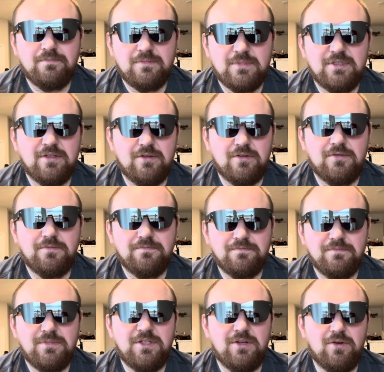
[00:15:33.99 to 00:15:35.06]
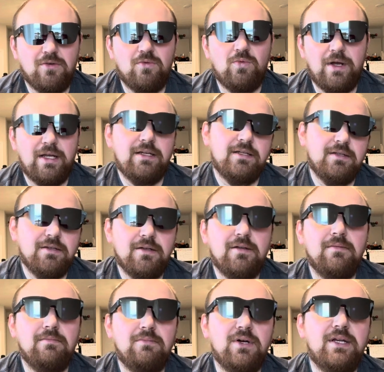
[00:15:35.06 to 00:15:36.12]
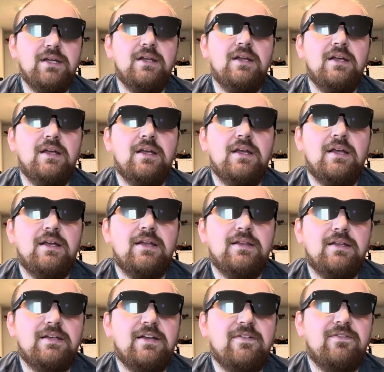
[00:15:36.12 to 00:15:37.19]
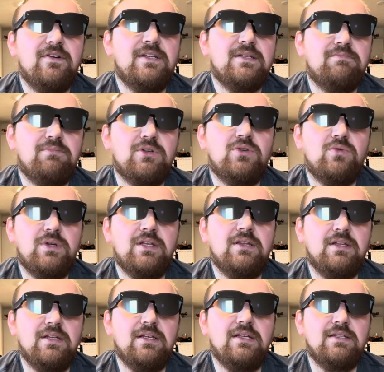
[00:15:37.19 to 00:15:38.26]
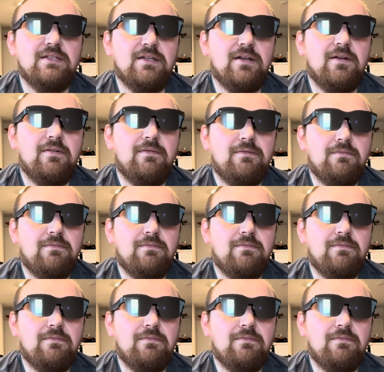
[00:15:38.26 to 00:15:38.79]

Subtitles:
So, wait. But the difference between these and a